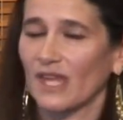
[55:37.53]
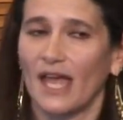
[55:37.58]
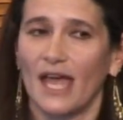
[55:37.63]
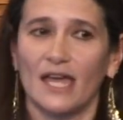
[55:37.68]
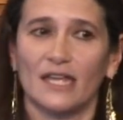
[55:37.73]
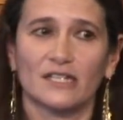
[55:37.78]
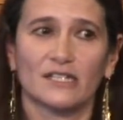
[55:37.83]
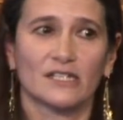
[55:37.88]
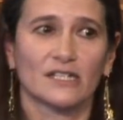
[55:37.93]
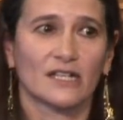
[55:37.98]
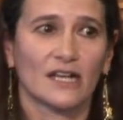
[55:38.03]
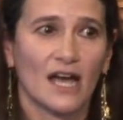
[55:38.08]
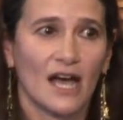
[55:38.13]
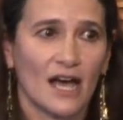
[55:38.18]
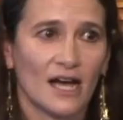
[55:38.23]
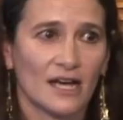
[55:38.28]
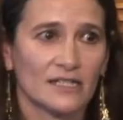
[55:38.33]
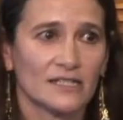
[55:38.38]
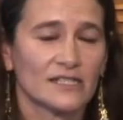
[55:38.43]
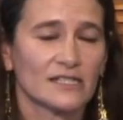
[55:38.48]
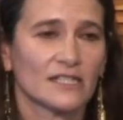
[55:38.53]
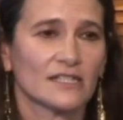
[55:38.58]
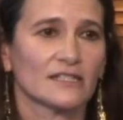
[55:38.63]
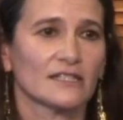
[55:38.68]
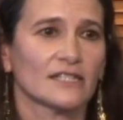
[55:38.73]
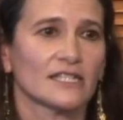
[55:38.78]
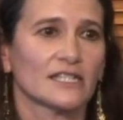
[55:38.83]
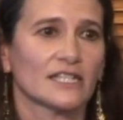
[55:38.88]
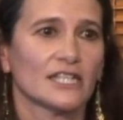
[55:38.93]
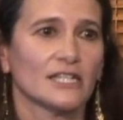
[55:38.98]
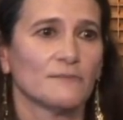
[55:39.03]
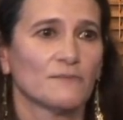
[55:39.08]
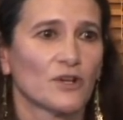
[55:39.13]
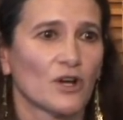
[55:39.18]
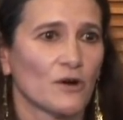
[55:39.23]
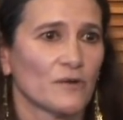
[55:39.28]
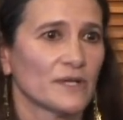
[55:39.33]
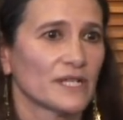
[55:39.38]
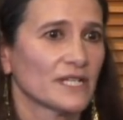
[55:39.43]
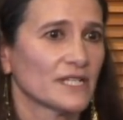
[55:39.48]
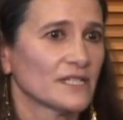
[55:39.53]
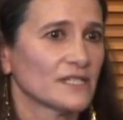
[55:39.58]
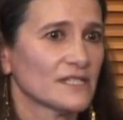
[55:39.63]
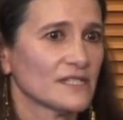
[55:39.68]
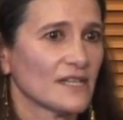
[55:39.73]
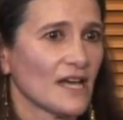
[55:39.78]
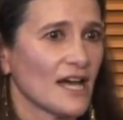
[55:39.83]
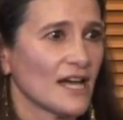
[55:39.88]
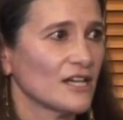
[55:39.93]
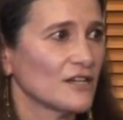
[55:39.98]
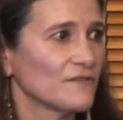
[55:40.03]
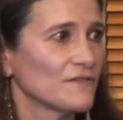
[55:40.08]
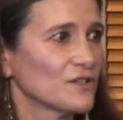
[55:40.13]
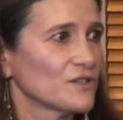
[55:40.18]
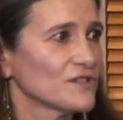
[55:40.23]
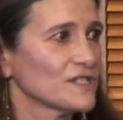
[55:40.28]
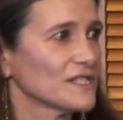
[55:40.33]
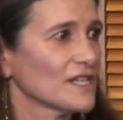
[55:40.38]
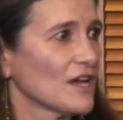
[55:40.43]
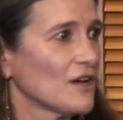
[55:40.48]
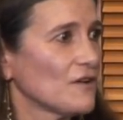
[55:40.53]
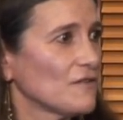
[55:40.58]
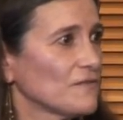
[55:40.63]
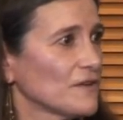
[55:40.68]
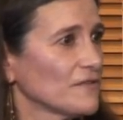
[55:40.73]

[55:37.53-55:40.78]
and to constantly keep going inside of yourself